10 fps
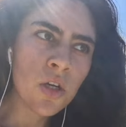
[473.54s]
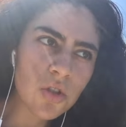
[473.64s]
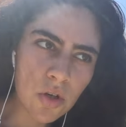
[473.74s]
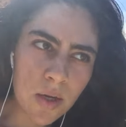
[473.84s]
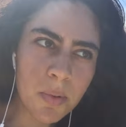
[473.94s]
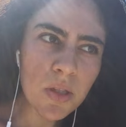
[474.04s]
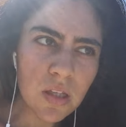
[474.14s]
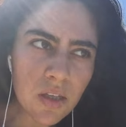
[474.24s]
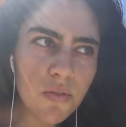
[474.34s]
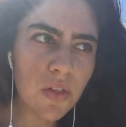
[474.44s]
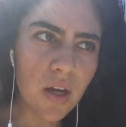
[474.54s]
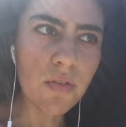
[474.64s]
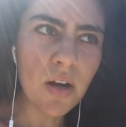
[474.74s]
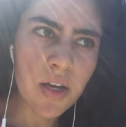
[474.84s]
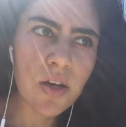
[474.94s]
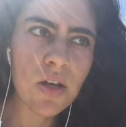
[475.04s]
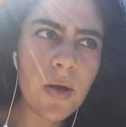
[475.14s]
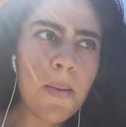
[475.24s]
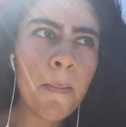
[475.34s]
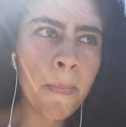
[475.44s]
So I believe that, right,
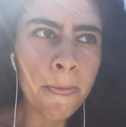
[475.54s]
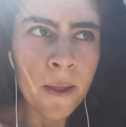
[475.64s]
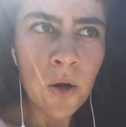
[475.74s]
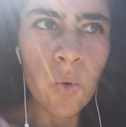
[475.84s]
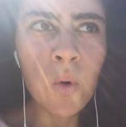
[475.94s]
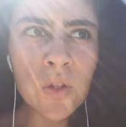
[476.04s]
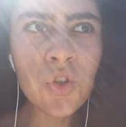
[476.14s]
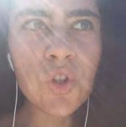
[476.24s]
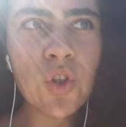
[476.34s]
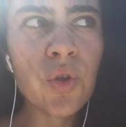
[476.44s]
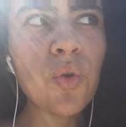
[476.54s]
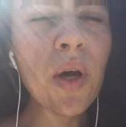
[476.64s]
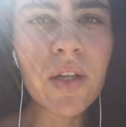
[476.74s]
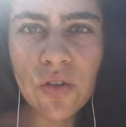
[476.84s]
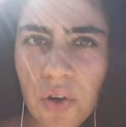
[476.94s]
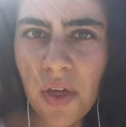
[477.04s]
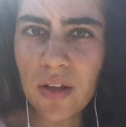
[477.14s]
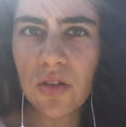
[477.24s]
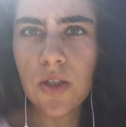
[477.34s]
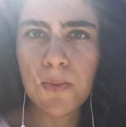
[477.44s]
once you enter
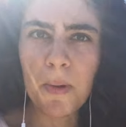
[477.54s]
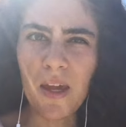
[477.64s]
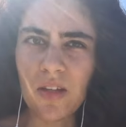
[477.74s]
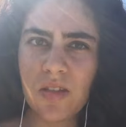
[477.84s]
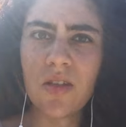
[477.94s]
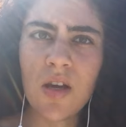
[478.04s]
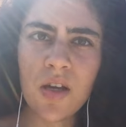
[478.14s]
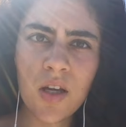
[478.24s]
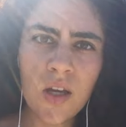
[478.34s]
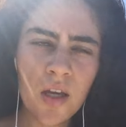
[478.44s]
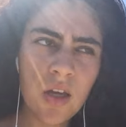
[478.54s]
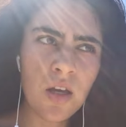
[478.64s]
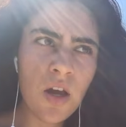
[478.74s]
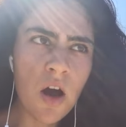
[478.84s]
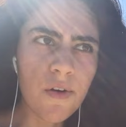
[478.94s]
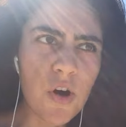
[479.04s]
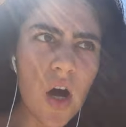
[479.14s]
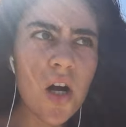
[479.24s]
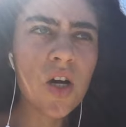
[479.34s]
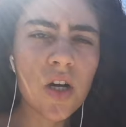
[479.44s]
that space of
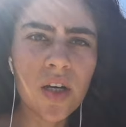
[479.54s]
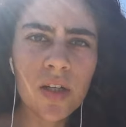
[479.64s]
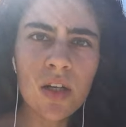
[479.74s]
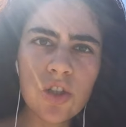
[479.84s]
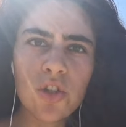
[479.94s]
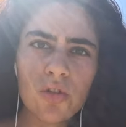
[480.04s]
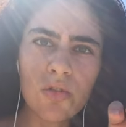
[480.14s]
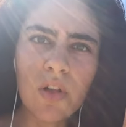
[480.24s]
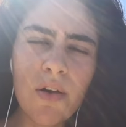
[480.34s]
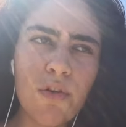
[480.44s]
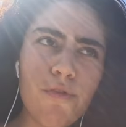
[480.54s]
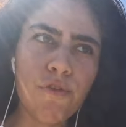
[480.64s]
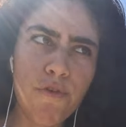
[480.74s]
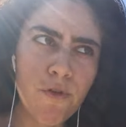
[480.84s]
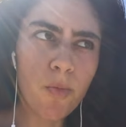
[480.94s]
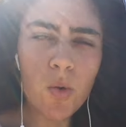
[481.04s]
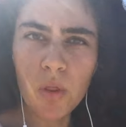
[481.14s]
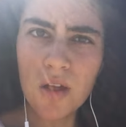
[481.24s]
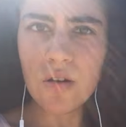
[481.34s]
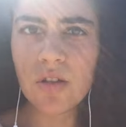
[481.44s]
unconditional love and fulfillment
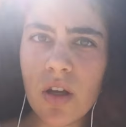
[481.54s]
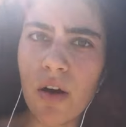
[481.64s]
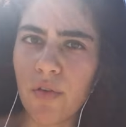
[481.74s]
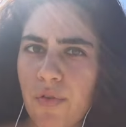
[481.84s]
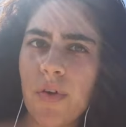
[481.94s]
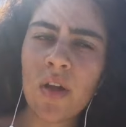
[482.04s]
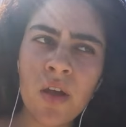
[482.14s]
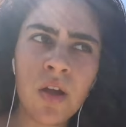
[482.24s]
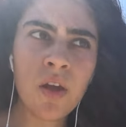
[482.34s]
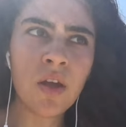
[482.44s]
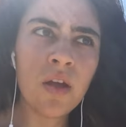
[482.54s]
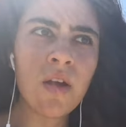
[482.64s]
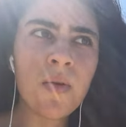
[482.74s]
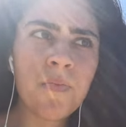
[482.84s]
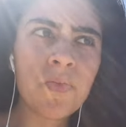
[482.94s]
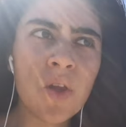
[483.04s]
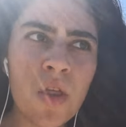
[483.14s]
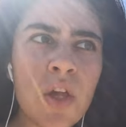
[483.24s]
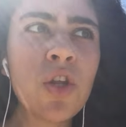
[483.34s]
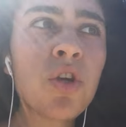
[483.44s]
within yourself,
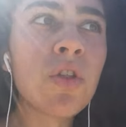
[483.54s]
then